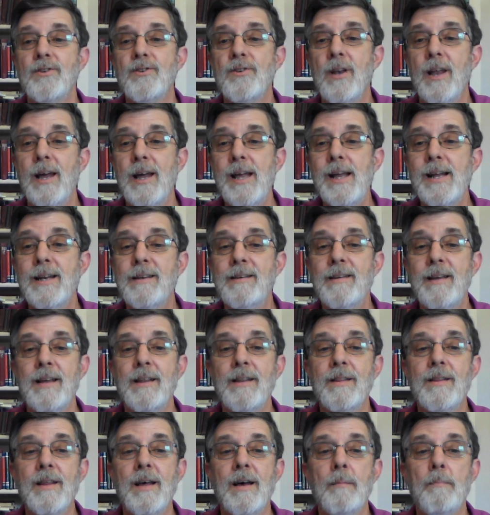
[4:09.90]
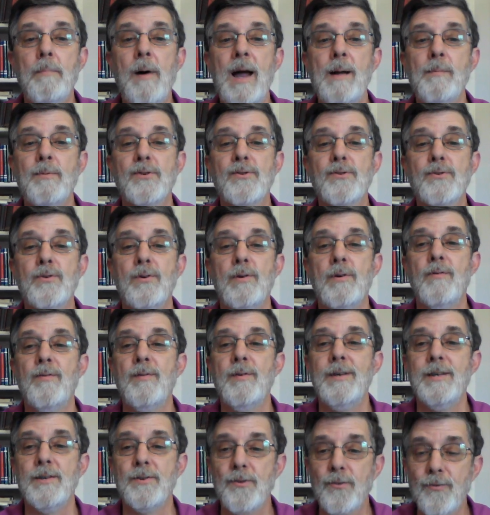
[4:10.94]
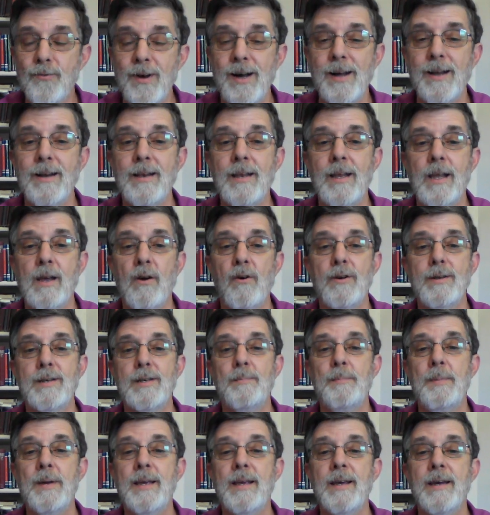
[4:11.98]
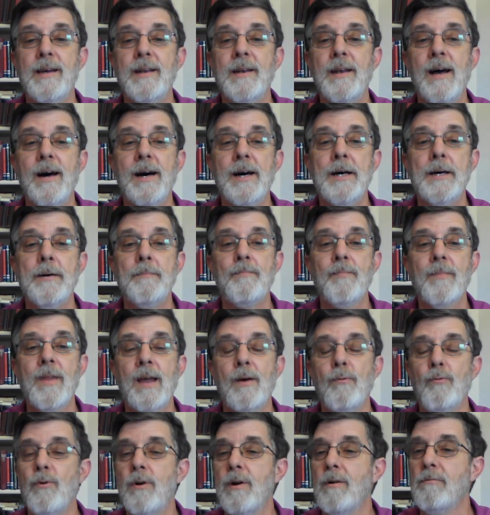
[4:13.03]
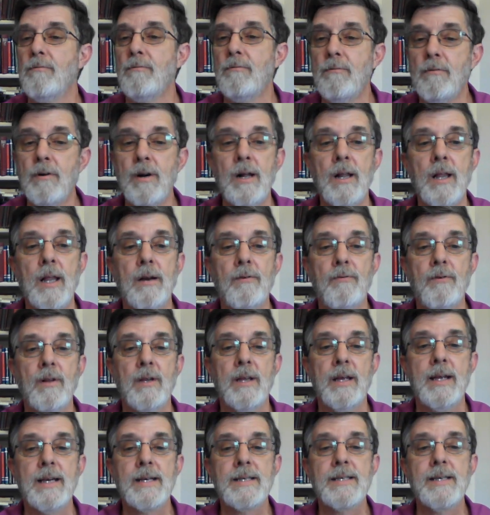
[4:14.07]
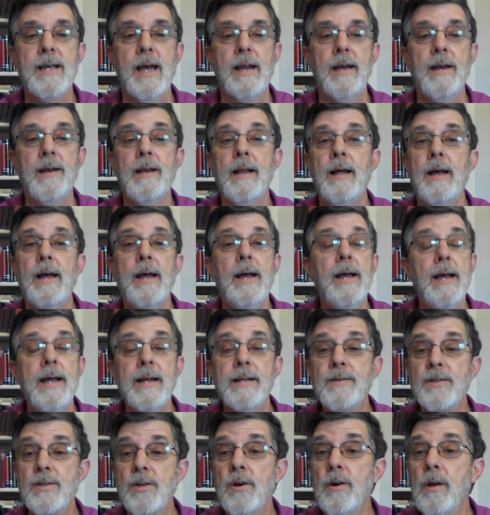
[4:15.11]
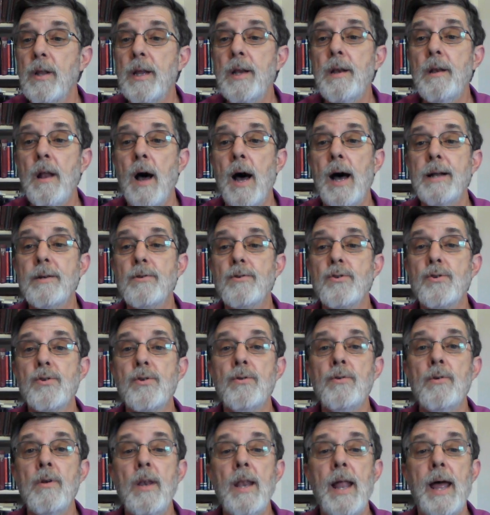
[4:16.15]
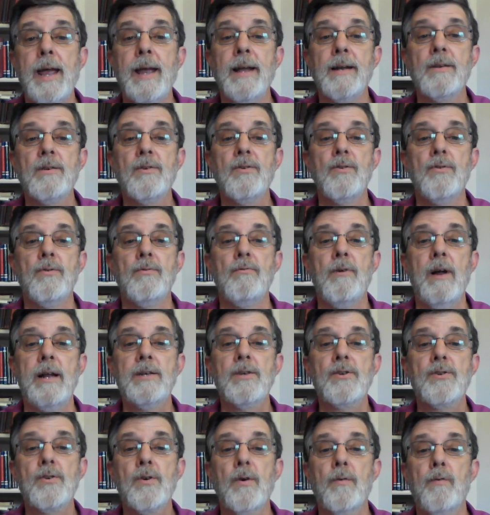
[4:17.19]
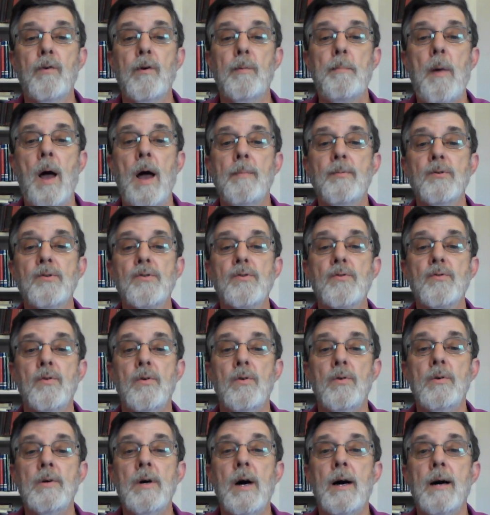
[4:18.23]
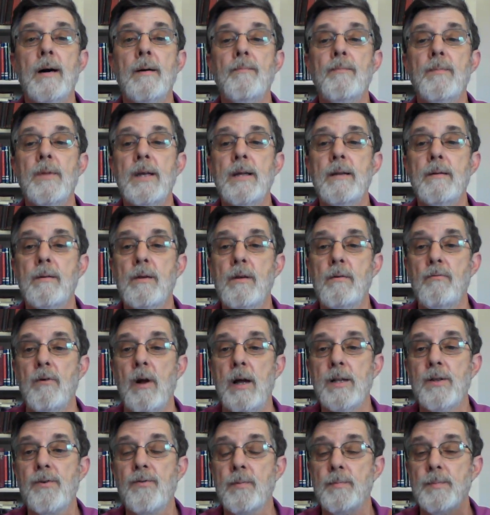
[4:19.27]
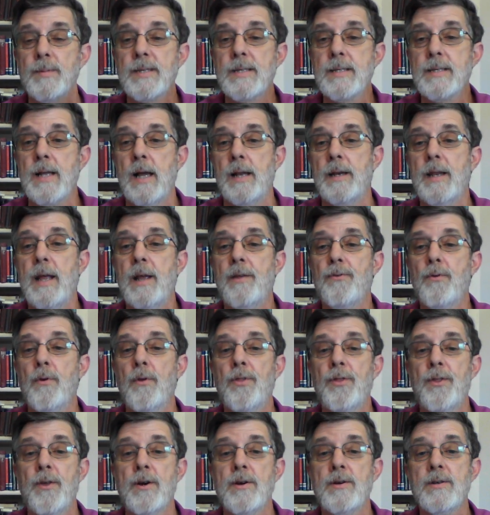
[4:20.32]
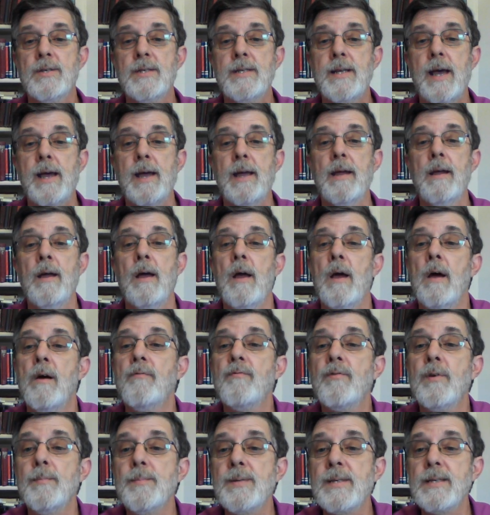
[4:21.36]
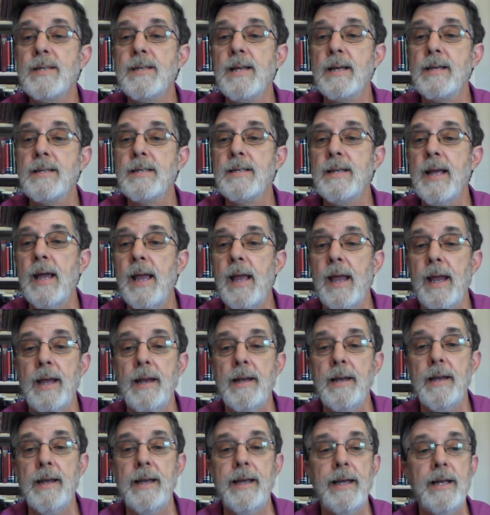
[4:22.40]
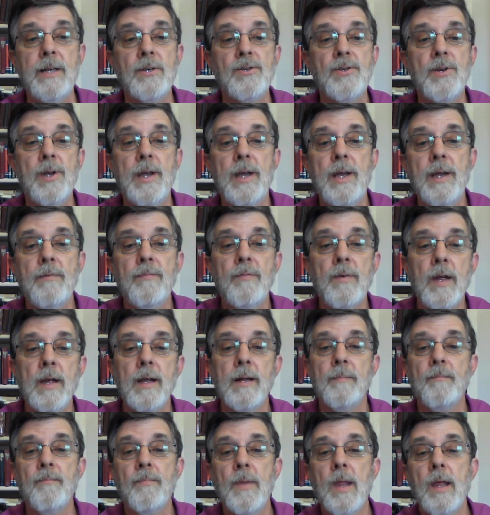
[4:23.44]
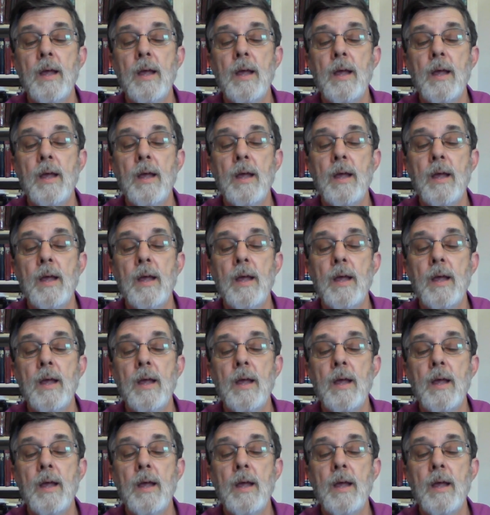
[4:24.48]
July 18th, Bible school is finally going to begin. And we're really, really excited. It's certainly not too late to register for Bible school. It runs from Sunday through Thursday, from 6 to 8 each evening.